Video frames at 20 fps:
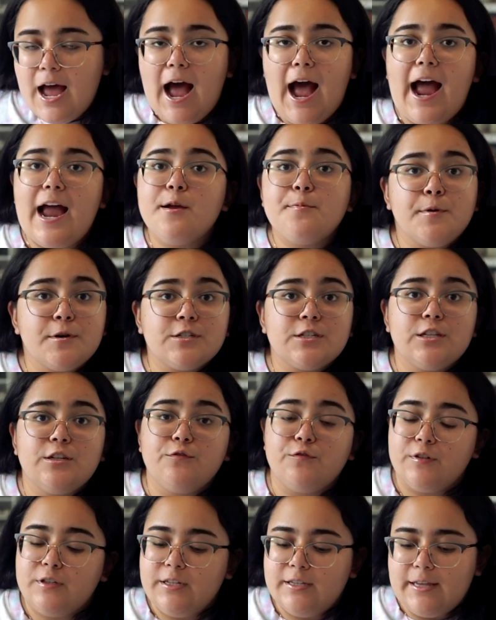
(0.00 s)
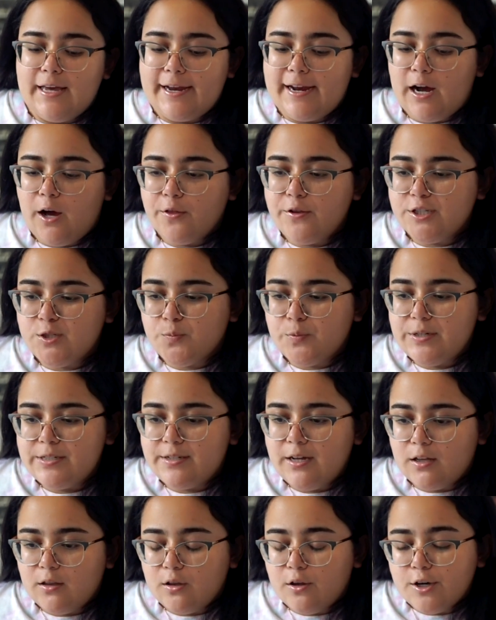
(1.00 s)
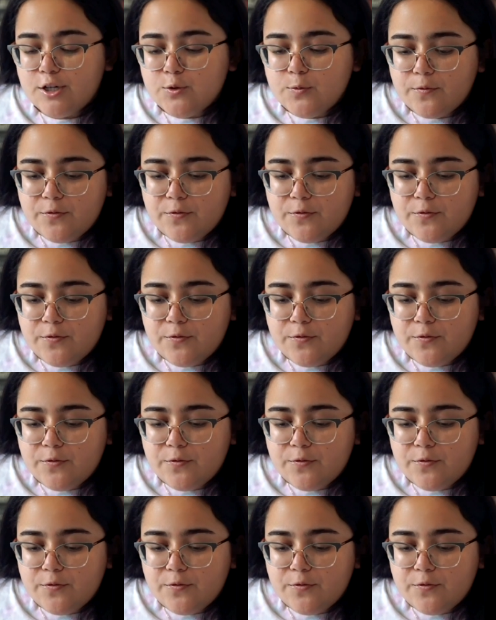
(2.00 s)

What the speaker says: I personally really like how this preset looks